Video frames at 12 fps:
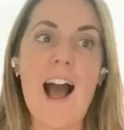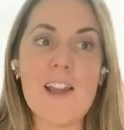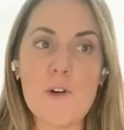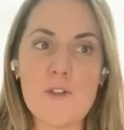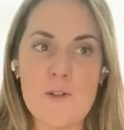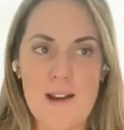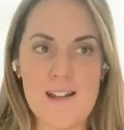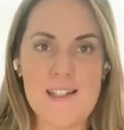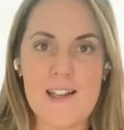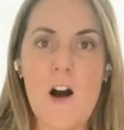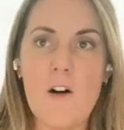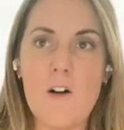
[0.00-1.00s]
I know for
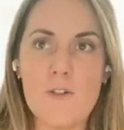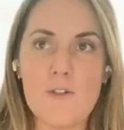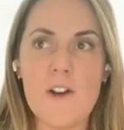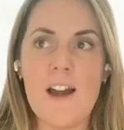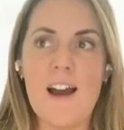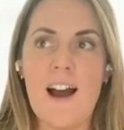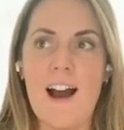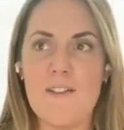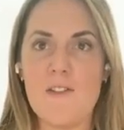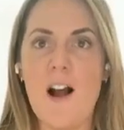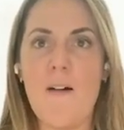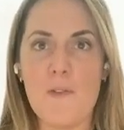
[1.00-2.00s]
myself,
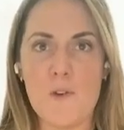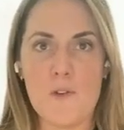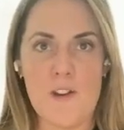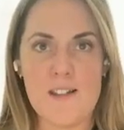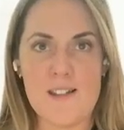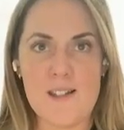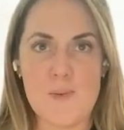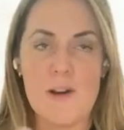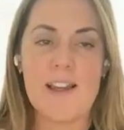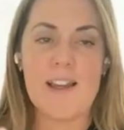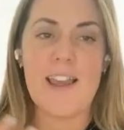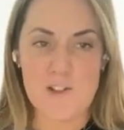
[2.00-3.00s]
I've gone through phases
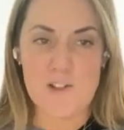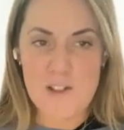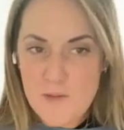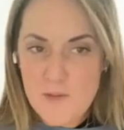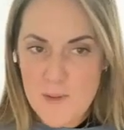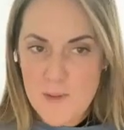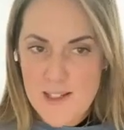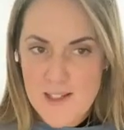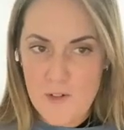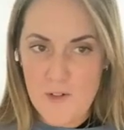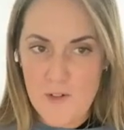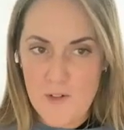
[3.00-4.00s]
where I catch them for
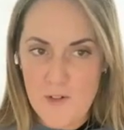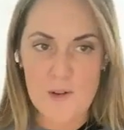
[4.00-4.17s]
myself.